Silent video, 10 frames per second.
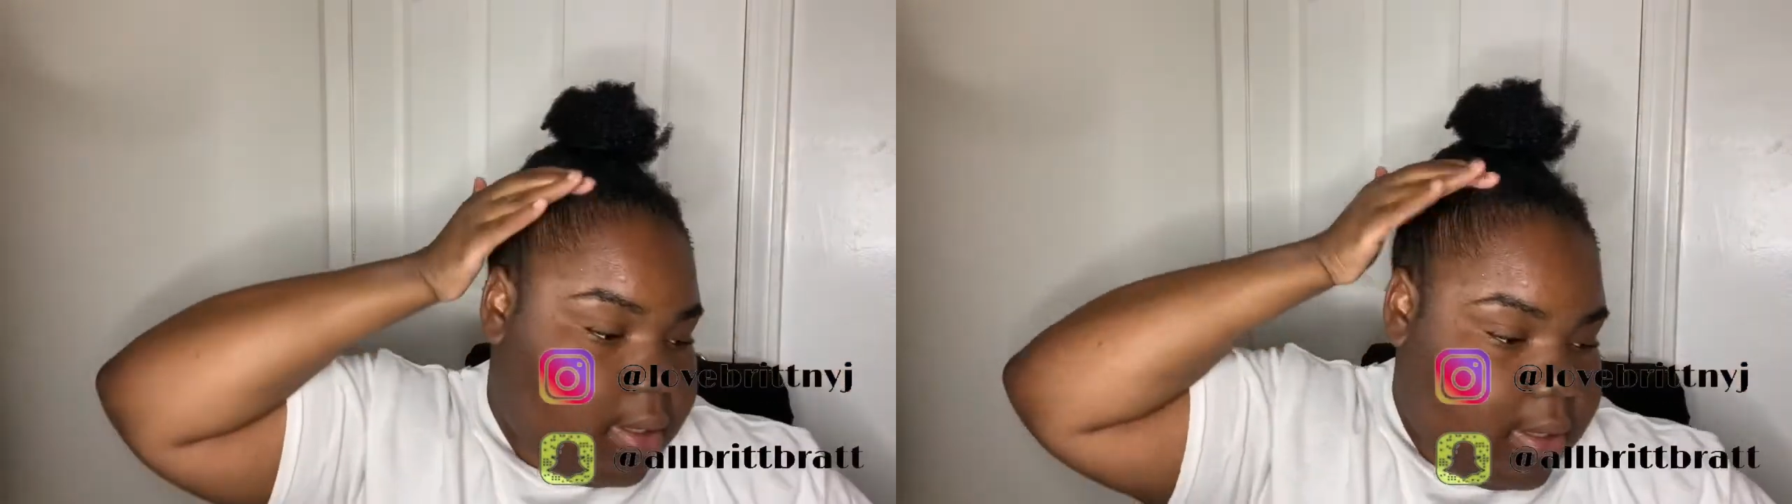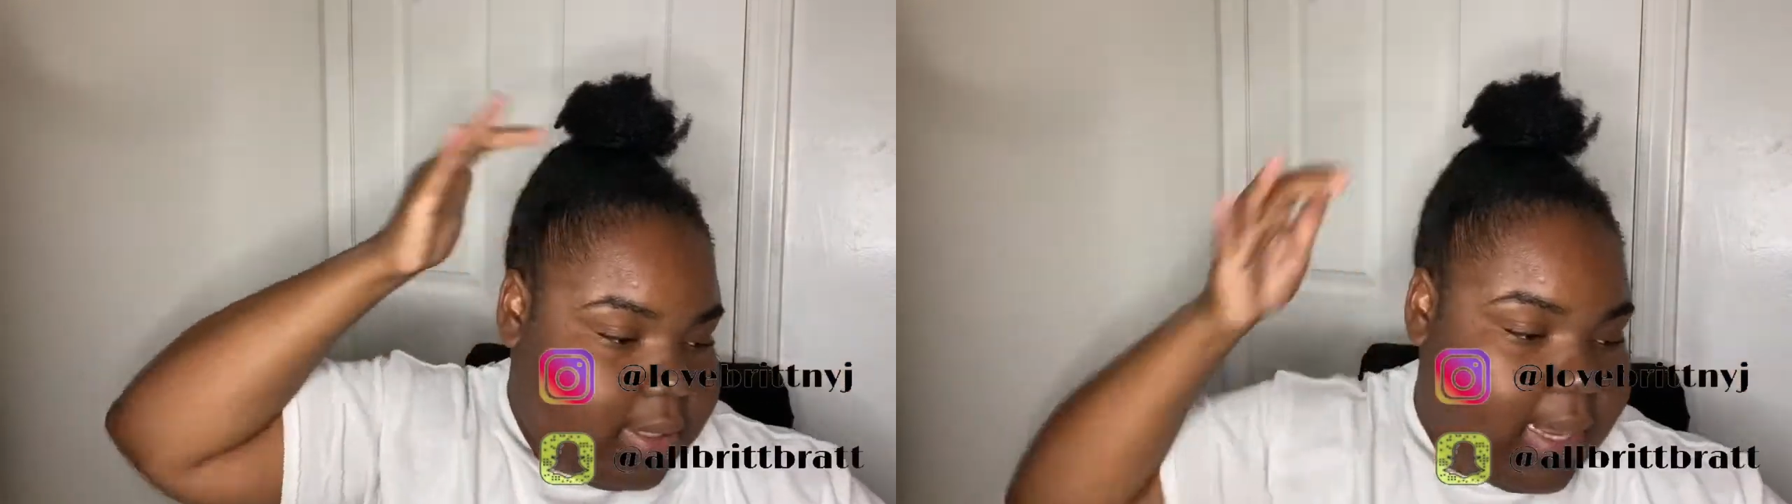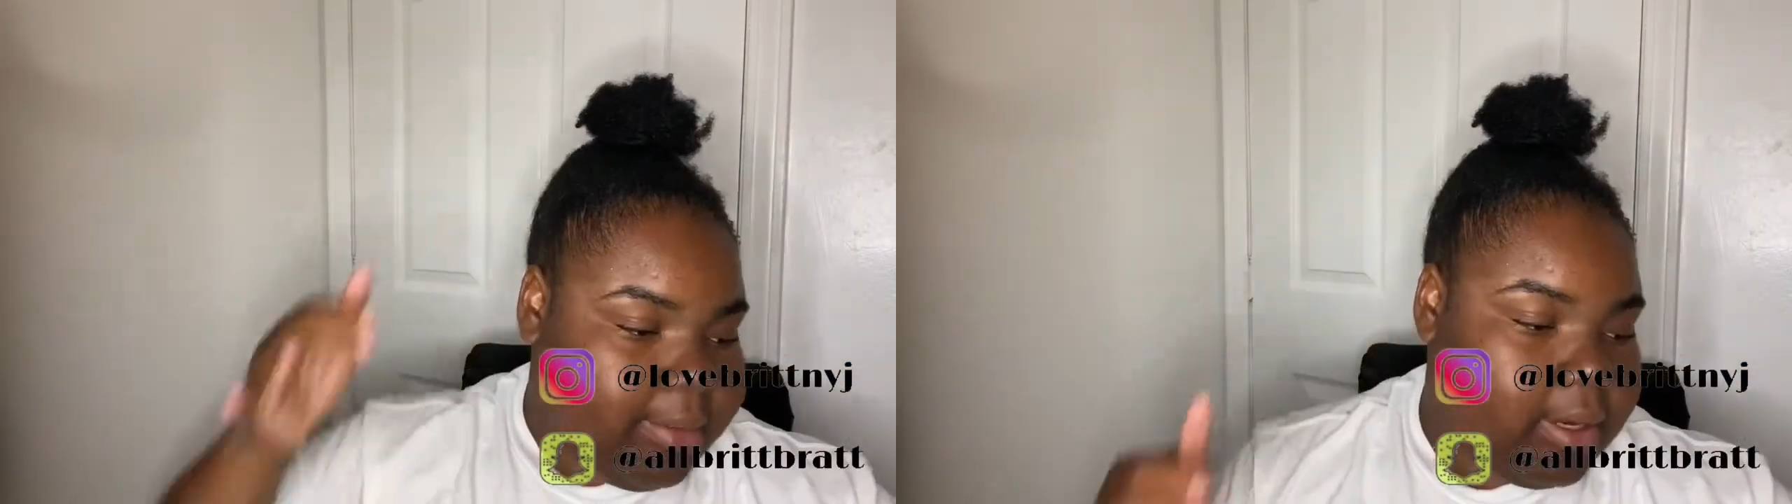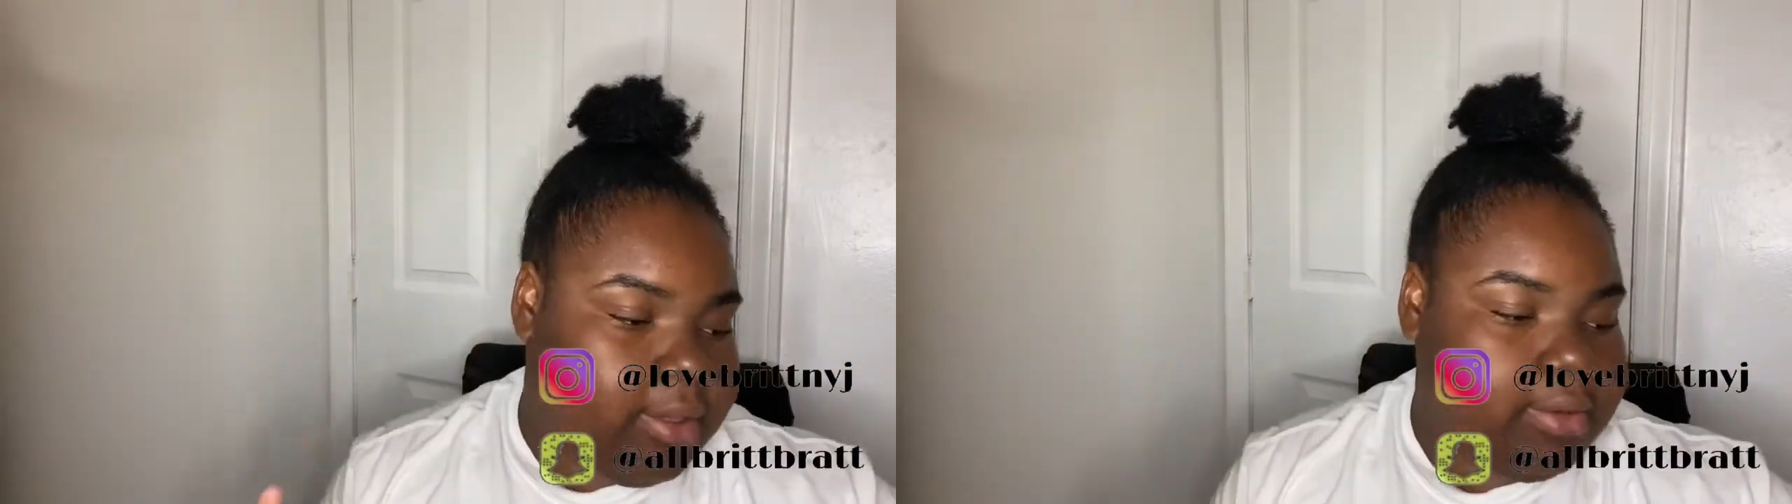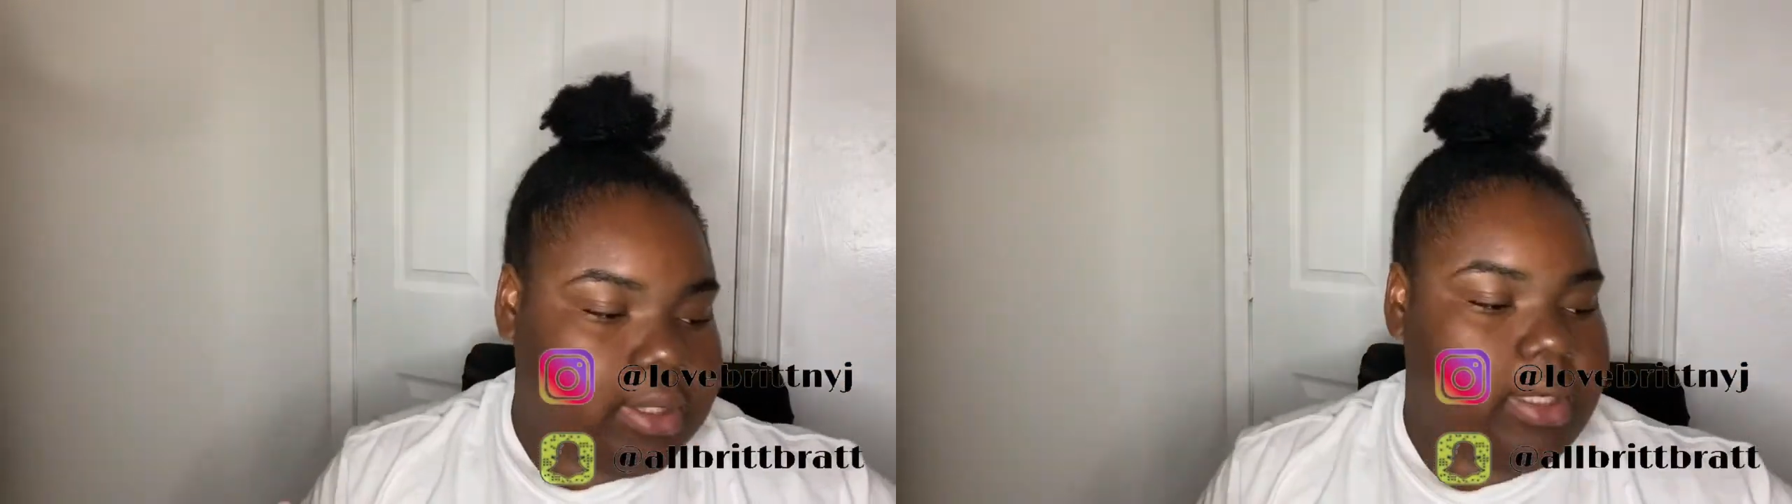Now I want to
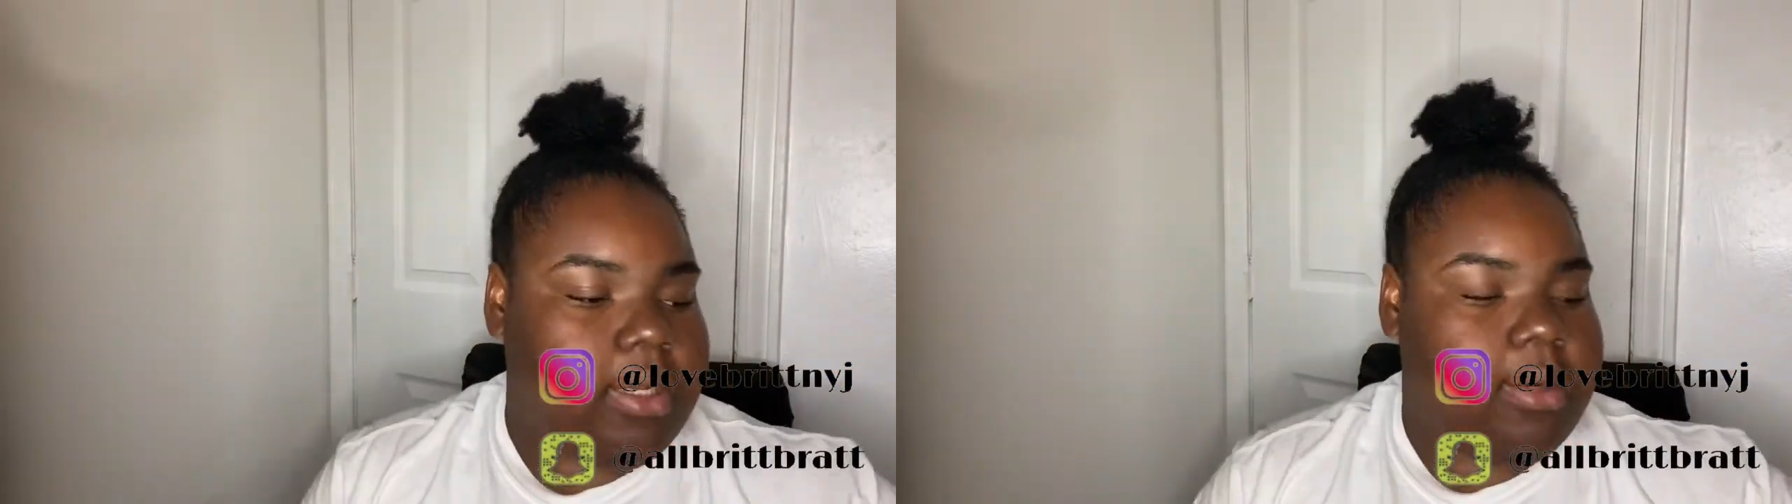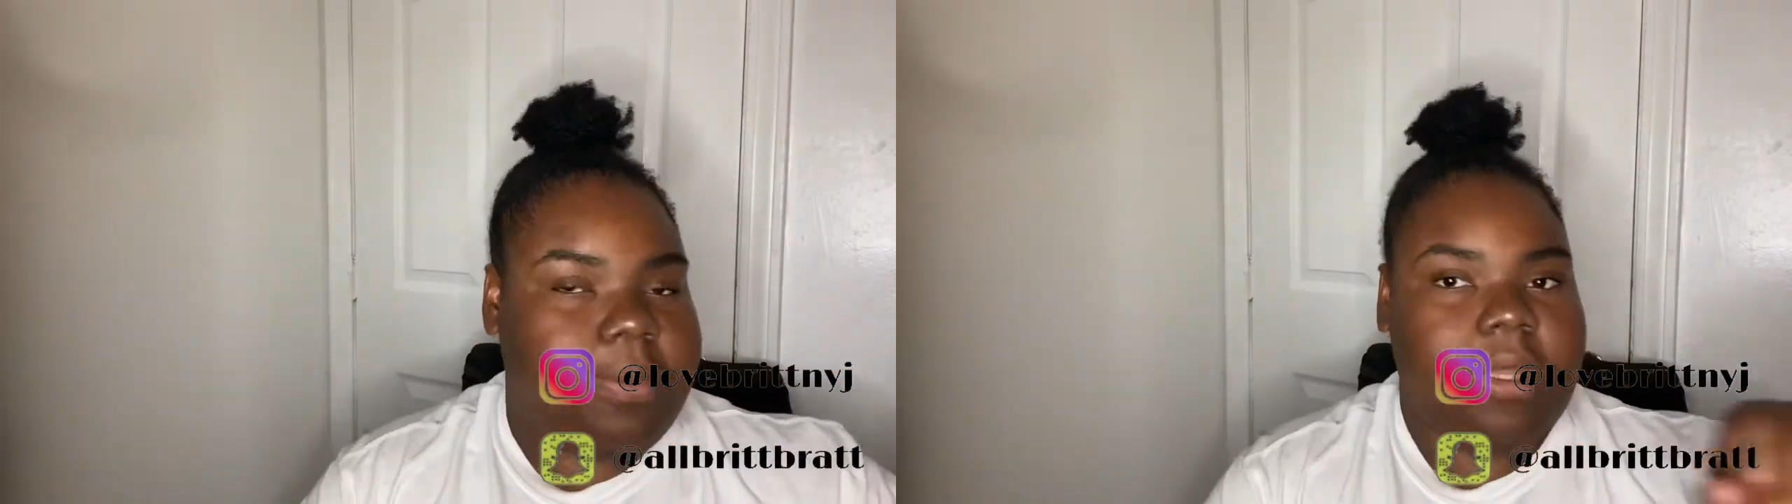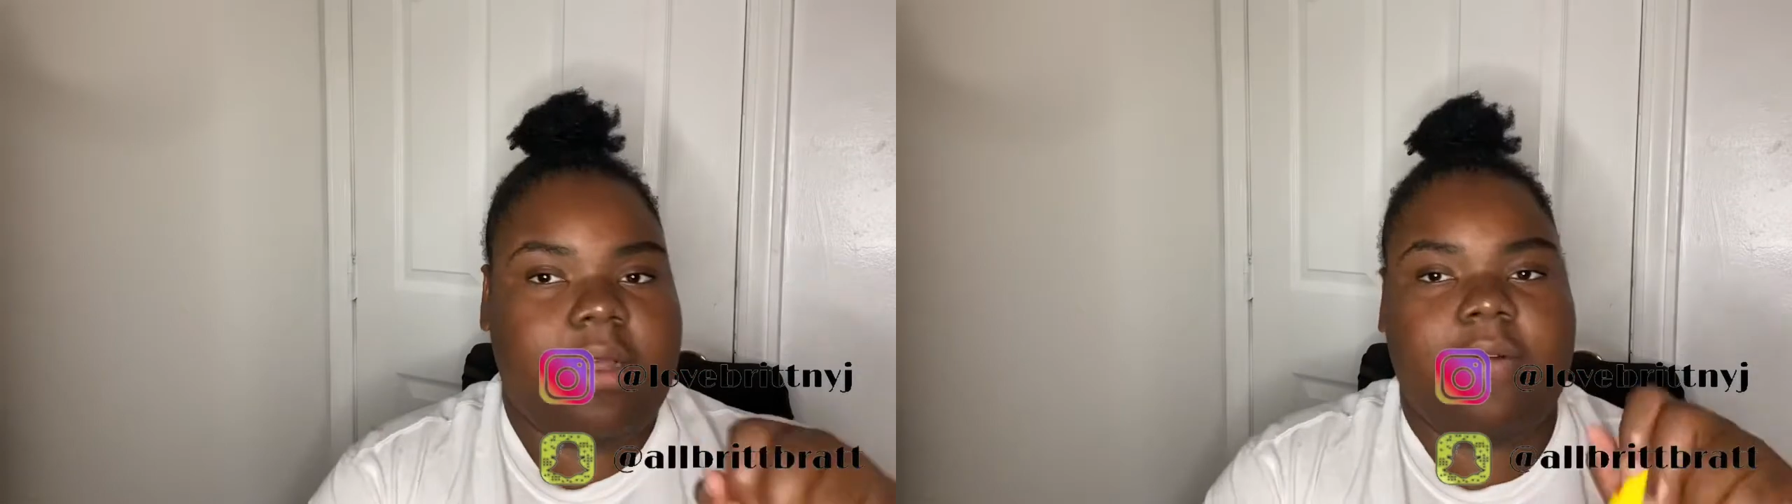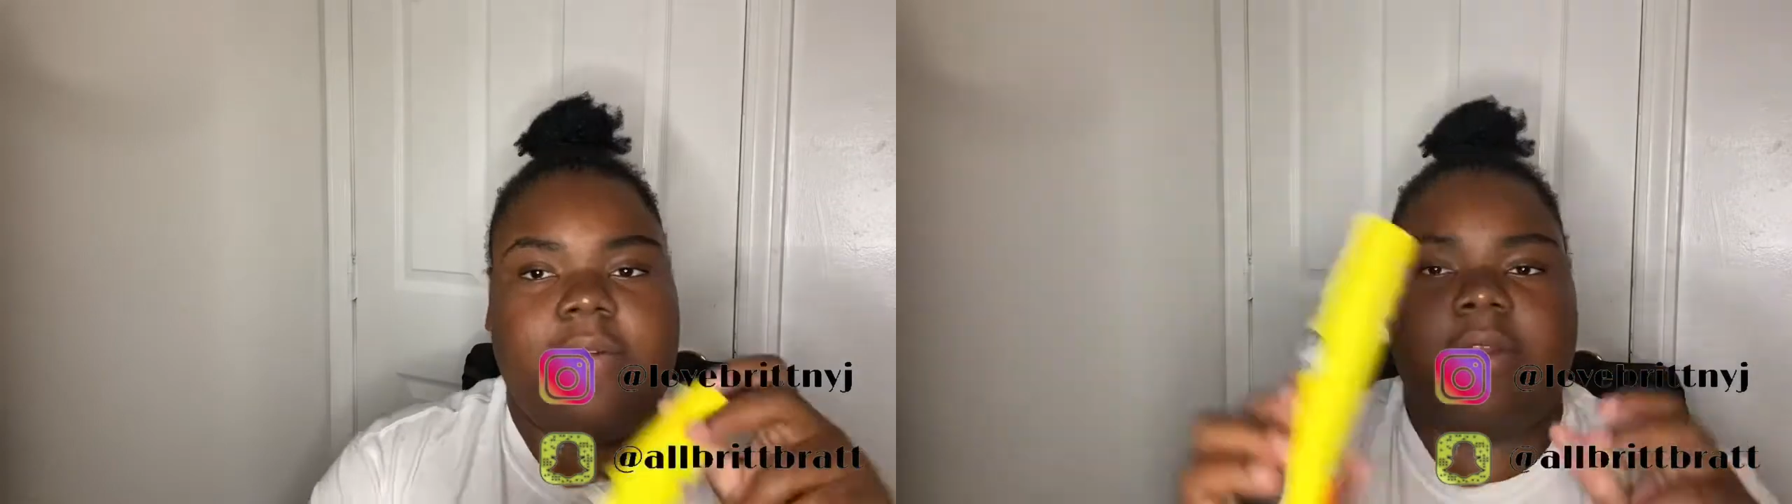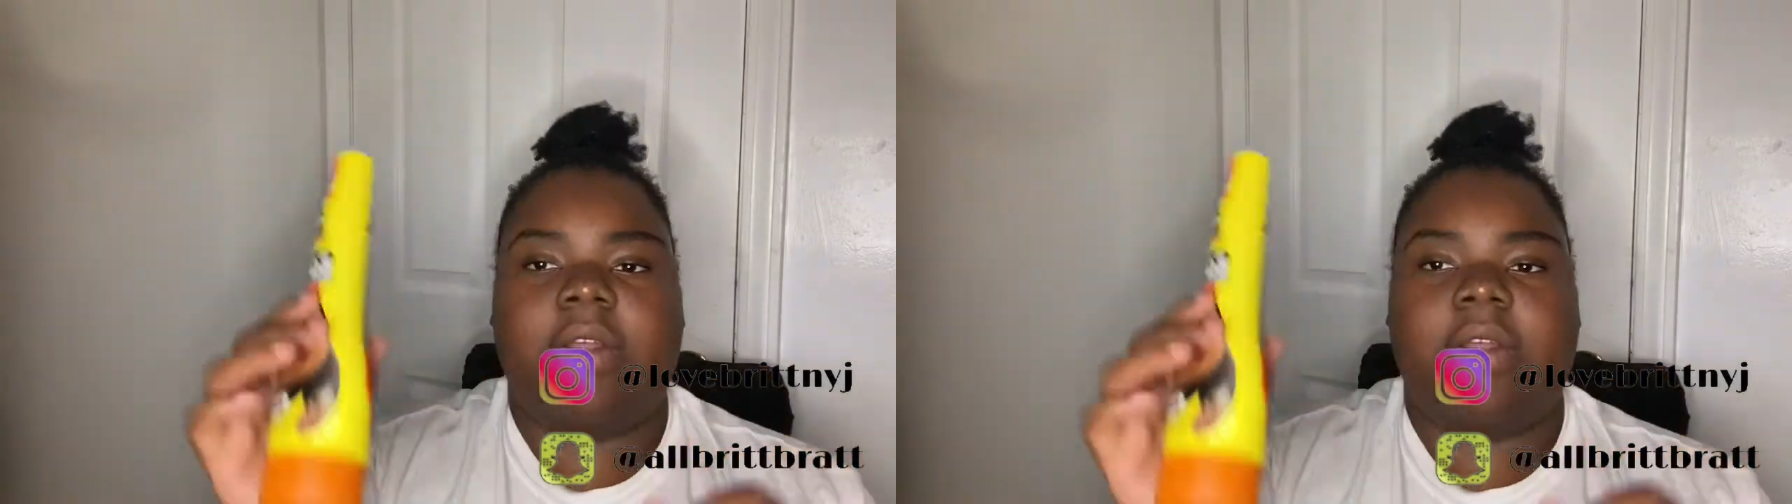use a little bit of